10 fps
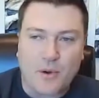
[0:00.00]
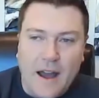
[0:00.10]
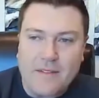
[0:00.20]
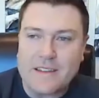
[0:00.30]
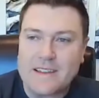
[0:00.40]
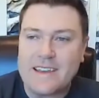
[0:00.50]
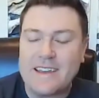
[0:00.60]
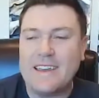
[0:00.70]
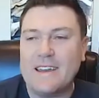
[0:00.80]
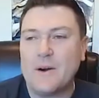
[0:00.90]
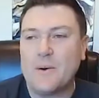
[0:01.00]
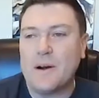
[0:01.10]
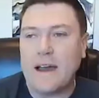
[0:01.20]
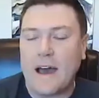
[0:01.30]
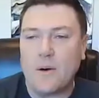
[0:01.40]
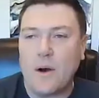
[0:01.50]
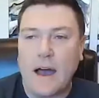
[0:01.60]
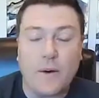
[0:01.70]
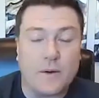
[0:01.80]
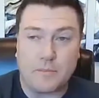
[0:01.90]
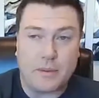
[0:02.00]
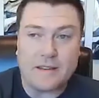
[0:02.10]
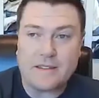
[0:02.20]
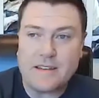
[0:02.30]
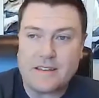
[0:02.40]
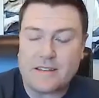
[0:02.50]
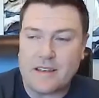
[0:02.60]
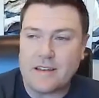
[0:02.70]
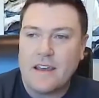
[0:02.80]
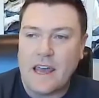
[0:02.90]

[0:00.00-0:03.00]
privately, you know, how, how is business and,